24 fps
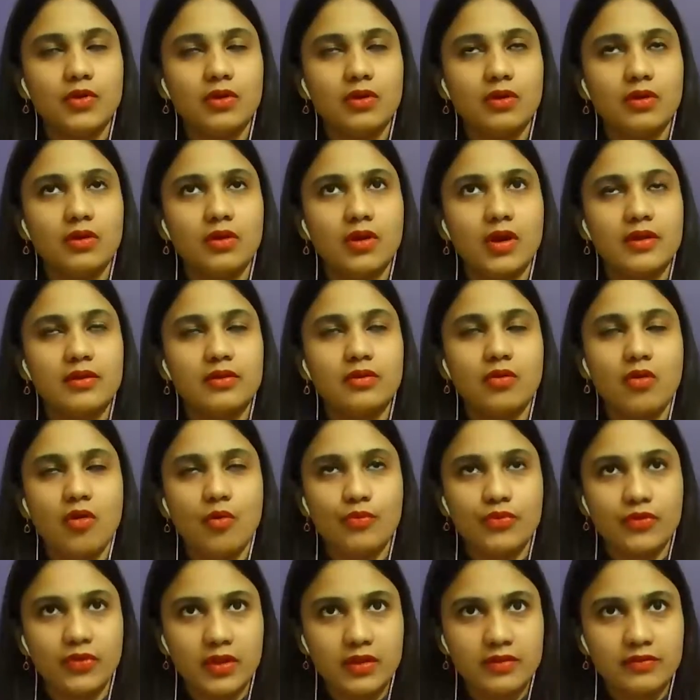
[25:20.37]

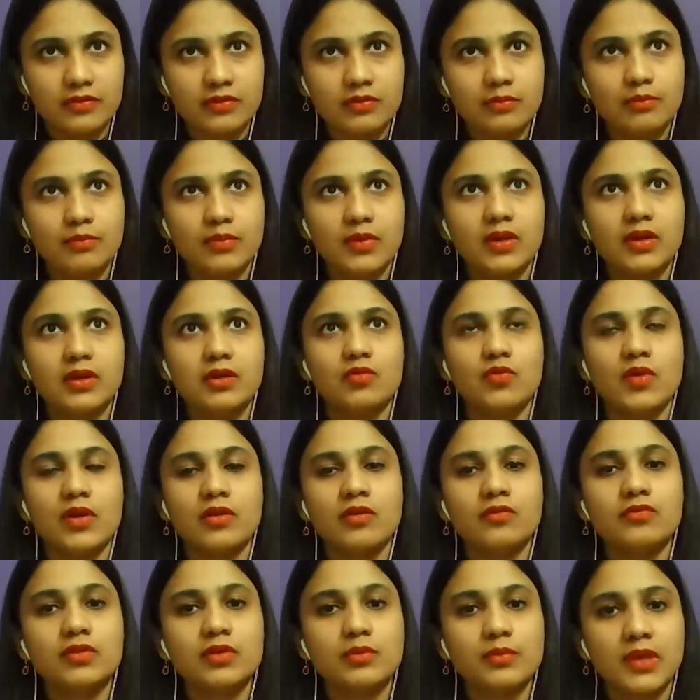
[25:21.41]
operation, but
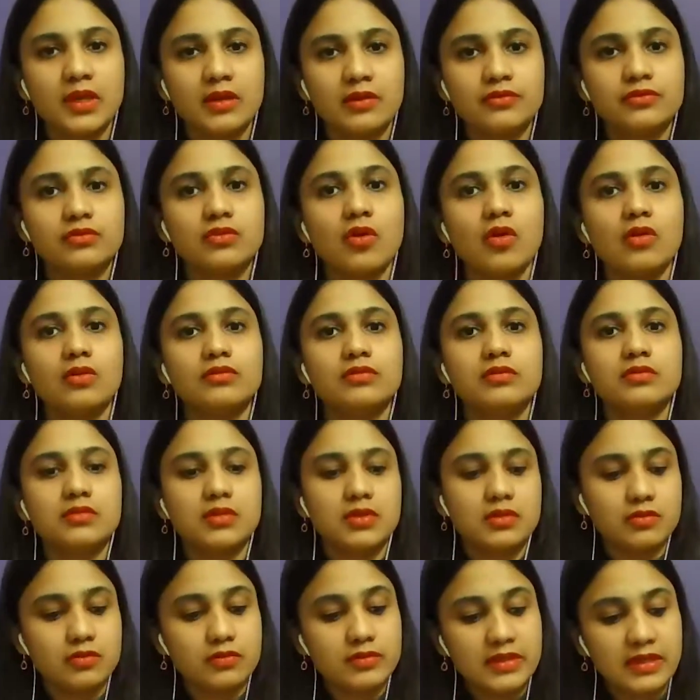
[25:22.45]
one of the main
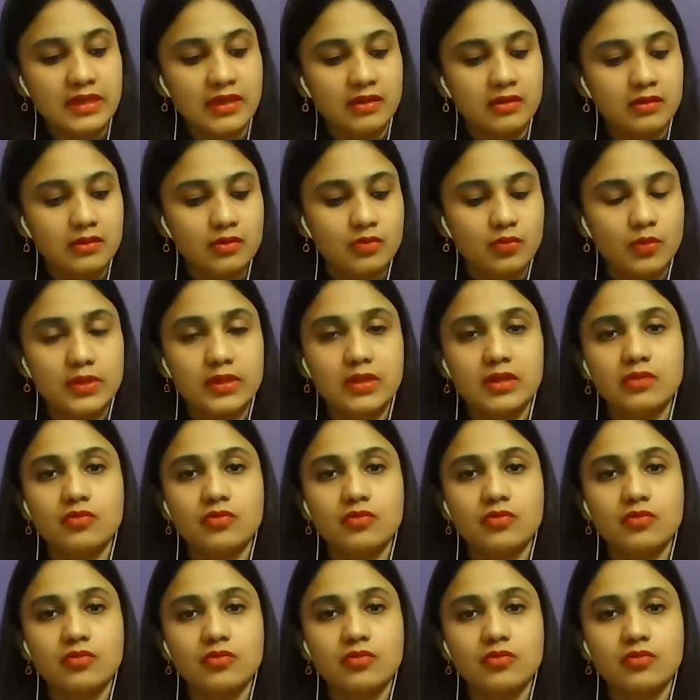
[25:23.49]
astrologers associated with